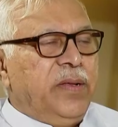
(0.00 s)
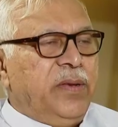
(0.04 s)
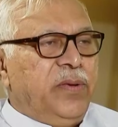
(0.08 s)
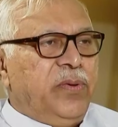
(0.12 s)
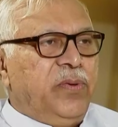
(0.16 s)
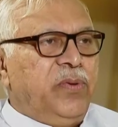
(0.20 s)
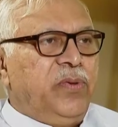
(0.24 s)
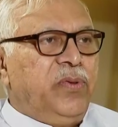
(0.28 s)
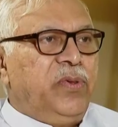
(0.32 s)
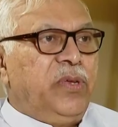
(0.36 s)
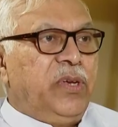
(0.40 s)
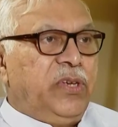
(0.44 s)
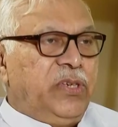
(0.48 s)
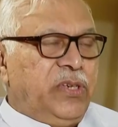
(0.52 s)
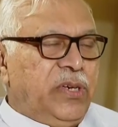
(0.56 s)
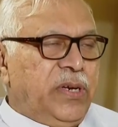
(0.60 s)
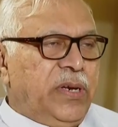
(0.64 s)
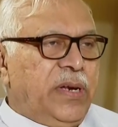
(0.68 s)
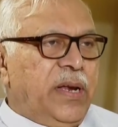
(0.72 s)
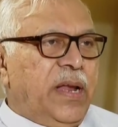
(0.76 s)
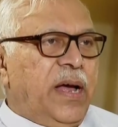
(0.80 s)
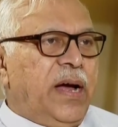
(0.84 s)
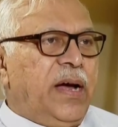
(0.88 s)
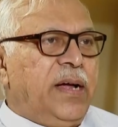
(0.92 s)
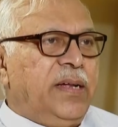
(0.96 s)
to such a
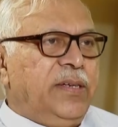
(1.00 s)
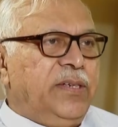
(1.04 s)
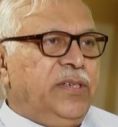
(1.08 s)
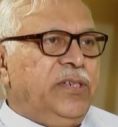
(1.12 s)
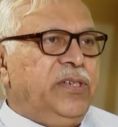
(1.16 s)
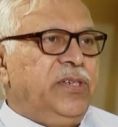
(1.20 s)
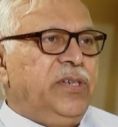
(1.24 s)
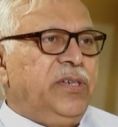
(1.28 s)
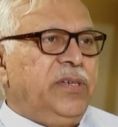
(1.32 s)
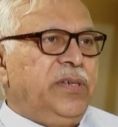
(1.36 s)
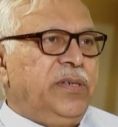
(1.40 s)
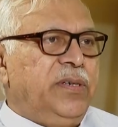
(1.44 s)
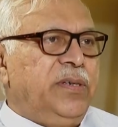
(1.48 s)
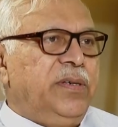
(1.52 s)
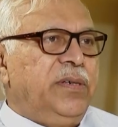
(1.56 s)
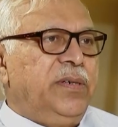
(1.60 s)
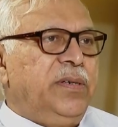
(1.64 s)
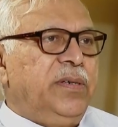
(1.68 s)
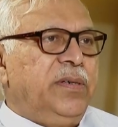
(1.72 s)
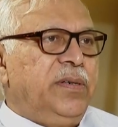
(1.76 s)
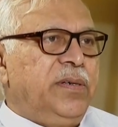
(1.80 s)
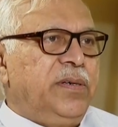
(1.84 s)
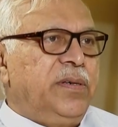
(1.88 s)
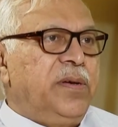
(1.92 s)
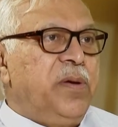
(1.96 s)
large
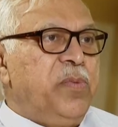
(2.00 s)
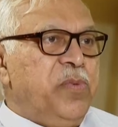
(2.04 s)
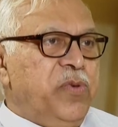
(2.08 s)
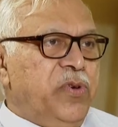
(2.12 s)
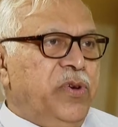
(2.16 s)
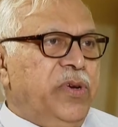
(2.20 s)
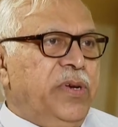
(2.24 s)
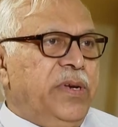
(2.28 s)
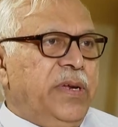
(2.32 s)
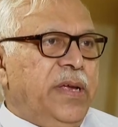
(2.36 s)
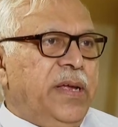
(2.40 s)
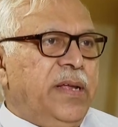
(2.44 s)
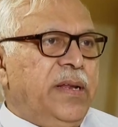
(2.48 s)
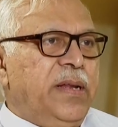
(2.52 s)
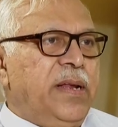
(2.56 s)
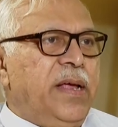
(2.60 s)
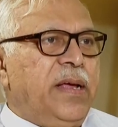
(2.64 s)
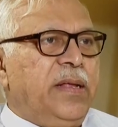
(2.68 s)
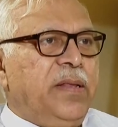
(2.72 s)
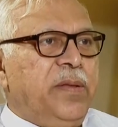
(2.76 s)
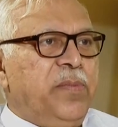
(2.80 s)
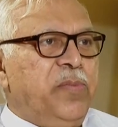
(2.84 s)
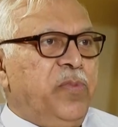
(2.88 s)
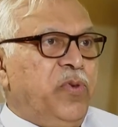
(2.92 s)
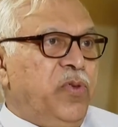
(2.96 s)
community
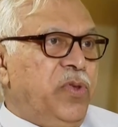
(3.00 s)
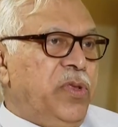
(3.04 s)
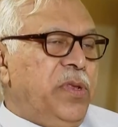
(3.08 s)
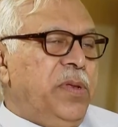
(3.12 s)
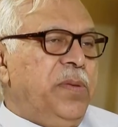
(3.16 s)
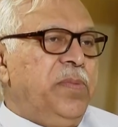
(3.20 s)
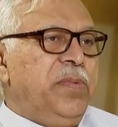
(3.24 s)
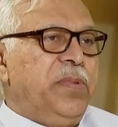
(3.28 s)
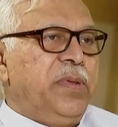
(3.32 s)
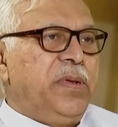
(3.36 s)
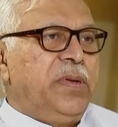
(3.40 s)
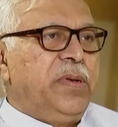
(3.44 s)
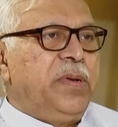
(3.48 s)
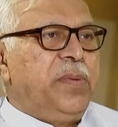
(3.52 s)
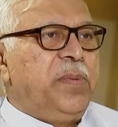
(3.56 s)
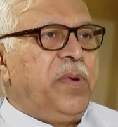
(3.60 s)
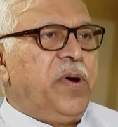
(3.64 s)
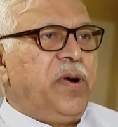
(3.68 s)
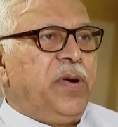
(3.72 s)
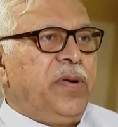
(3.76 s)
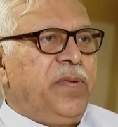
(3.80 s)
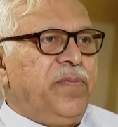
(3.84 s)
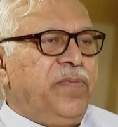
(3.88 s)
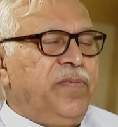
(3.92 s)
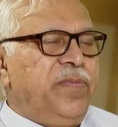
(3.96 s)
like the Muslims, at
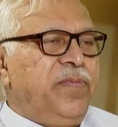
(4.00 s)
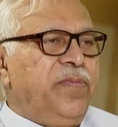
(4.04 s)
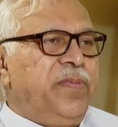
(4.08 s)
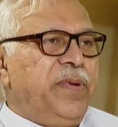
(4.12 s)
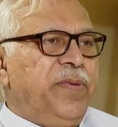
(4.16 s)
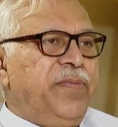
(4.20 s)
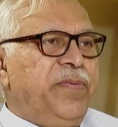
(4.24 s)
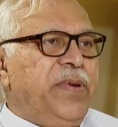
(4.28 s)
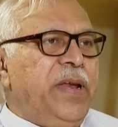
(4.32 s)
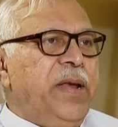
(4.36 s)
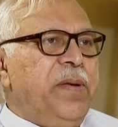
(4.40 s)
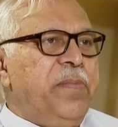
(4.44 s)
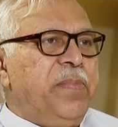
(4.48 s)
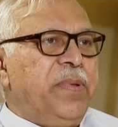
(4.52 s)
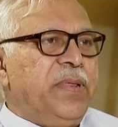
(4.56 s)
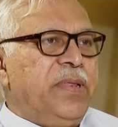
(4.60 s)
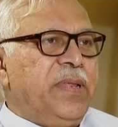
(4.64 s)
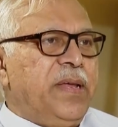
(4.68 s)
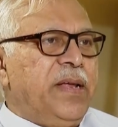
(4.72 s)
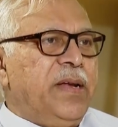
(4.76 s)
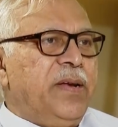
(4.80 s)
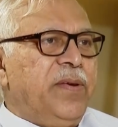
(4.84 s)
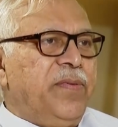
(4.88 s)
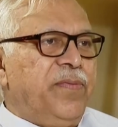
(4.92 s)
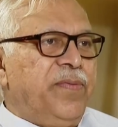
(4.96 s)
about
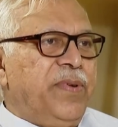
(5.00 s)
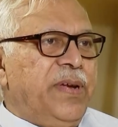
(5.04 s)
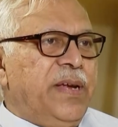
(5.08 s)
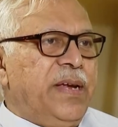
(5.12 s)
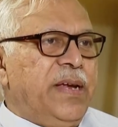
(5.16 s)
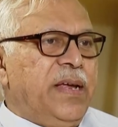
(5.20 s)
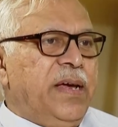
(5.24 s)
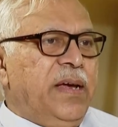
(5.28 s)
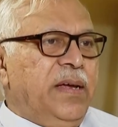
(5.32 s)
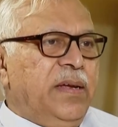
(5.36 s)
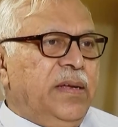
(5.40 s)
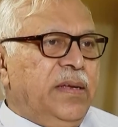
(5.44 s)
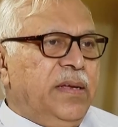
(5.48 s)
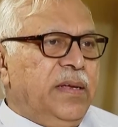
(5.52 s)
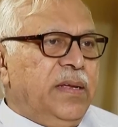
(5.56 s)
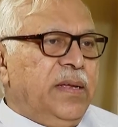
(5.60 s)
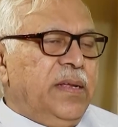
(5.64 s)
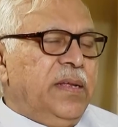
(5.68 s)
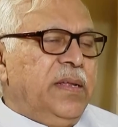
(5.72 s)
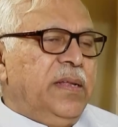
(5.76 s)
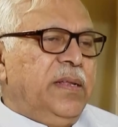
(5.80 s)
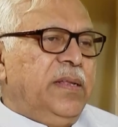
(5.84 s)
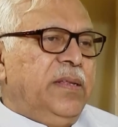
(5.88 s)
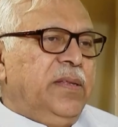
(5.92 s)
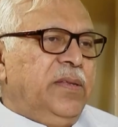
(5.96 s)
15% of India.
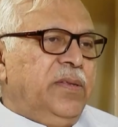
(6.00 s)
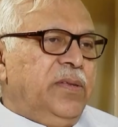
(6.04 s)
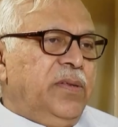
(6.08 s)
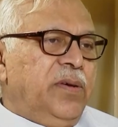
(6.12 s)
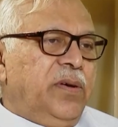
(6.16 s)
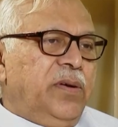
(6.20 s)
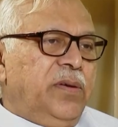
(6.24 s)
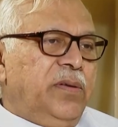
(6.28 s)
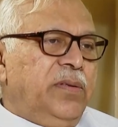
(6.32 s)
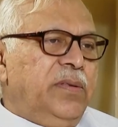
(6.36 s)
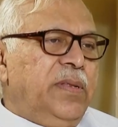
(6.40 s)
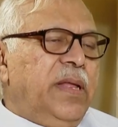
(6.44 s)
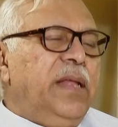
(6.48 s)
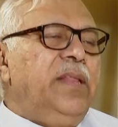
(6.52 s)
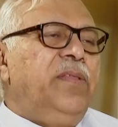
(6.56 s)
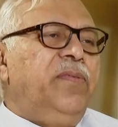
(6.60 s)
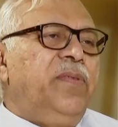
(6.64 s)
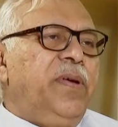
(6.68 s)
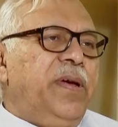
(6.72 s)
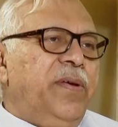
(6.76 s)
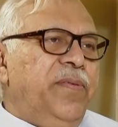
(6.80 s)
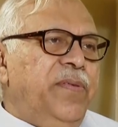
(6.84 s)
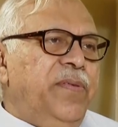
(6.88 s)
So that's why